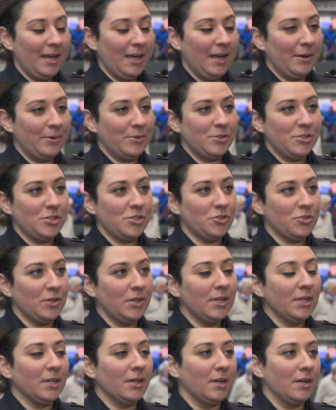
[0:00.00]
I was just
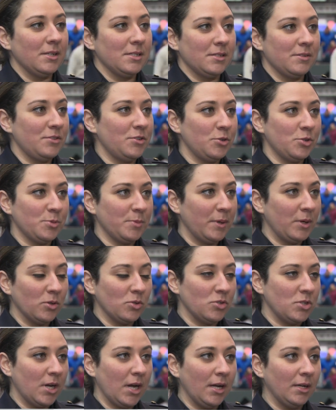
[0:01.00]
treating her as if she was my
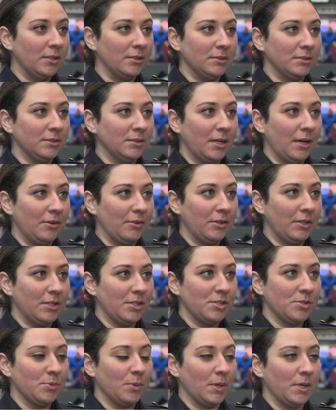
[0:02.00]
own child. I really
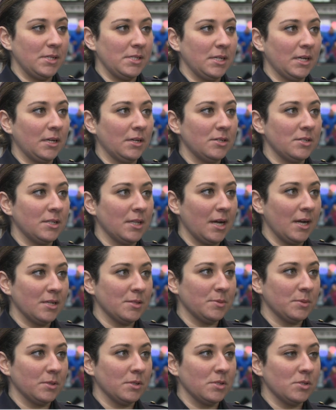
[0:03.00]
just wanted to get her to the
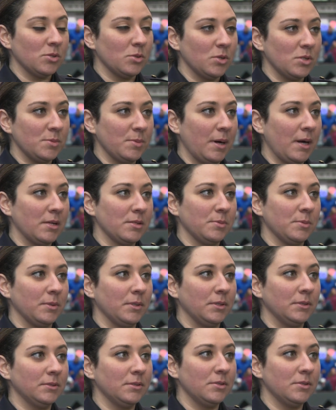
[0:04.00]
hospital as soon as possible.